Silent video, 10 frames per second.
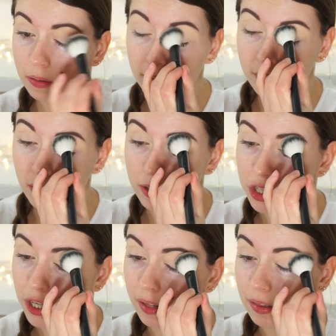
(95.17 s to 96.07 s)
Very
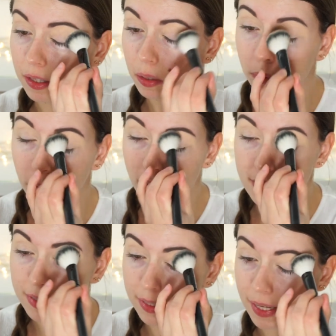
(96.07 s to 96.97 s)
gently
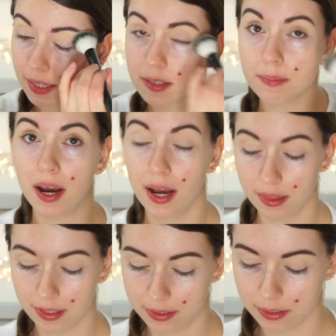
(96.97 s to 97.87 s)
press it against my
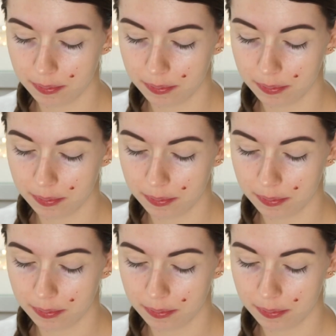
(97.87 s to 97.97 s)
eyelid,